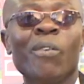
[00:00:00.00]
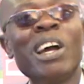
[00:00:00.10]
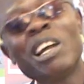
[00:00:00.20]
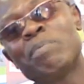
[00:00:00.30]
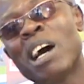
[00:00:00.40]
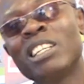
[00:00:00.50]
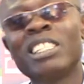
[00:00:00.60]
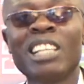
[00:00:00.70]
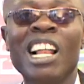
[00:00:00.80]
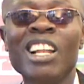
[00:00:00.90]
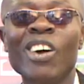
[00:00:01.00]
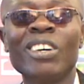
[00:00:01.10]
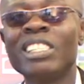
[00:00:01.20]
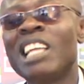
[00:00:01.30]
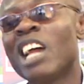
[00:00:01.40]
What about the Sierra
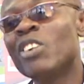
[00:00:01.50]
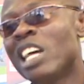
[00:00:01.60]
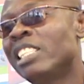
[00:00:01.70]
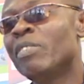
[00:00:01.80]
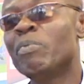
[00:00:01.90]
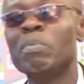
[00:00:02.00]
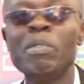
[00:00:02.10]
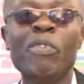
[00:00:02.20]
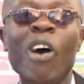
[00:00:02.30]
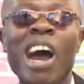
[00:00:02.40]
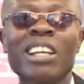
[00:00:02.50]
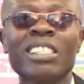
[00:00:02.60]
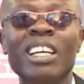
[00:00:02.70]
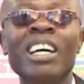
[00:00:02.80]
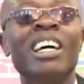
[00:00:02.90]
Leone? They are nothing before
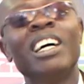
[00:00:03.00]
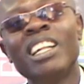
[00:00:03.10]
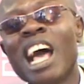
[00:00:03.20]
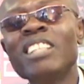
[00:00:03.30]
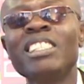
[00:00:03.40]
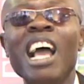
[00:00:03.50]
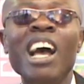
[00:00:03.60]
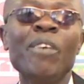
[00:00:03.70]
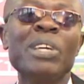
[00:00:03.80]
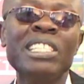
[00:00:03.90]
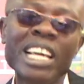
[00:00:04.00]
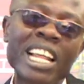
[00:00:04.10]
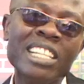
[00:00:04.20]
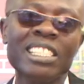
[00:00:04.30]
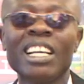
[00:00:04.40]
us. Last year, we
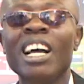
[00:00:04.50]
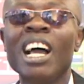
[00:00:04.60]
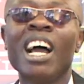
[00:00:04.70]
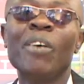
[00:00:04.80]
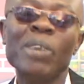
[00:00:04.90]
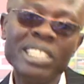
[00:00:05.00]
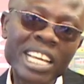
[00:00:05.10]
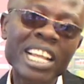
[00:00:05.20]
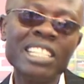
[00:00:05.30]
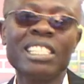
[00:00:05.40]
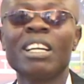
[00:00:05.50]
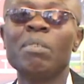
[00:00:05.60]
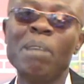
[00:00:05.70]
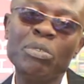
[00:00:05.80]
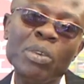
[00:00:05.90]
did it. We did it,
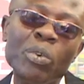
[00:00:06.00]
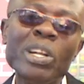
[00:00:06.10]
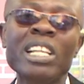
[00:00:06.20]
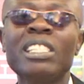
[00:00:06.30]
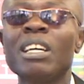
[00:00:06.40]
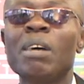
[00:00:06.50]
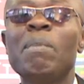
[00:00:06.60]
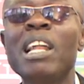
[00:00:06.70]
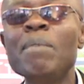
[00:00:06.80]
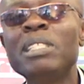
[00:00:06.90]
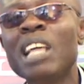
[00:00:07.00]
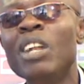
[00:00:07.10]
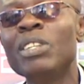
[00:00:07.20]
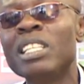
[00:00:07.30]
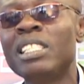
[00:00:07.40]
but we couldn't. But let me
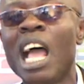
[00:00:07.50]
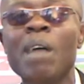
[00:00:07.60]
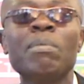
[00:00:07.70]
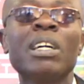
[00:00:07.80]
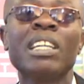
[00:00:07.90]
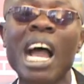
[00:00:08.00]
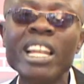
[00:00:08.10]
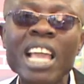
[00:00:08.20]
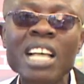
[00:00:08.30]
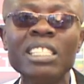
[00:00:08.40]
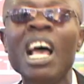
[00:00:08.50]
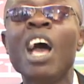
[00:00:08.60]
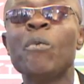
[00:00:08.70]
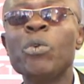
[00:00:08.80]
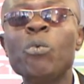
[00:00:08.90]
tell you this time, Ghanaians,
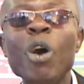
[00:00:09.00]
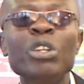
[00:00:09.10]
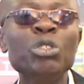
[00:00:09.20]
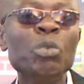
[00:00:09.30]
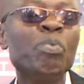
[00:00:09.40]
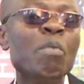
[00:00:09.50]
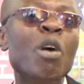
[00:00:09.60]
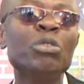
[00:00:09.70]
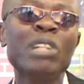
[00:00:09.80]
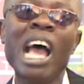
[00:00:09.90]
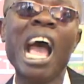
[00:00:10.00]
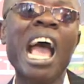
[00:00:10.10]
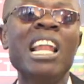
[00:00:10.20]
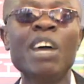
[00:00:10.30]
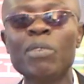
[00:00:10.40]
we want you to promote to the
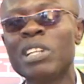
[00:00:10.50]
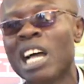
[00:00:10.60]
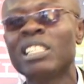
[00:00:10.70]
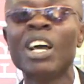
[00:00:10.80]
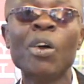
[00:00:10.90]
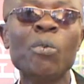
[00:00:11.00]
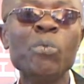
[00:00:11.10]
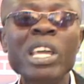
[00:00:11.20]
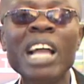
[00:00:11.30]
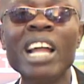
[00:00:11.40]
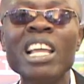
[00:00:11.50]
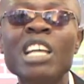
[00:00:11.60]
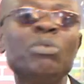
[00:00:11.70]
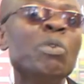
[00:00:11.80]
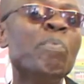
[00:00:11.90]
high level that we
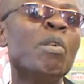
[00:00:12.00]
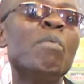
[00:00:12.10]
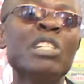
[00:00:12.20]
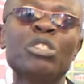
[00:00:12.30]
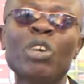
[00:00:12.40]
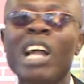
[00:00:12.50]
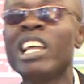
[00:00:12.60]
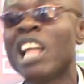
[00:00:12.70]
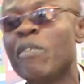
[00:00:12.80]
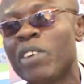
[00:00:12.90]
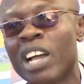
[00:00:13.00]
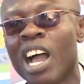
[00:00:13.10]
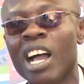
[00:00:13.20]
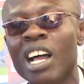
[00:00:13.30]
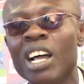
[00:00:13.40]
Ghanaians, we promote the soccer in
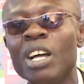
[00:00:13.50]
Africa.